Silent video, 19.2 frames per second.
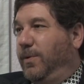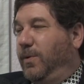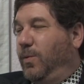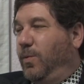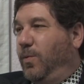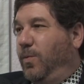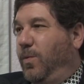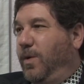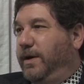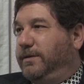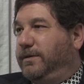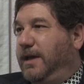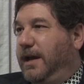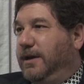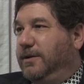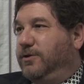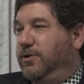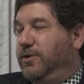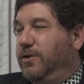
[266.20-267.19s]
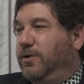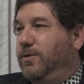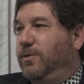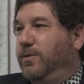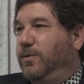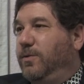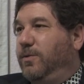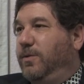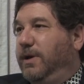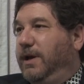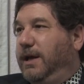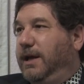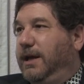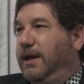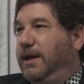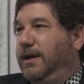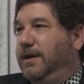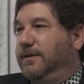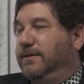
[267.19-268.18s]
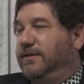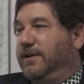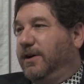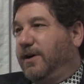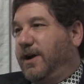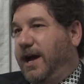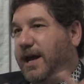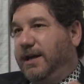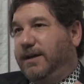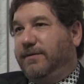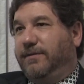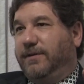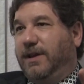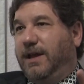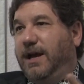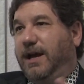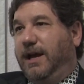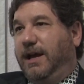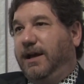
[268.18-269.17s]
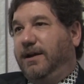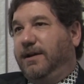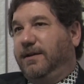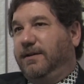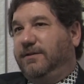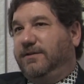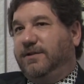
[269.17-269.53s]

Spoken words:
what they do is they're kind of like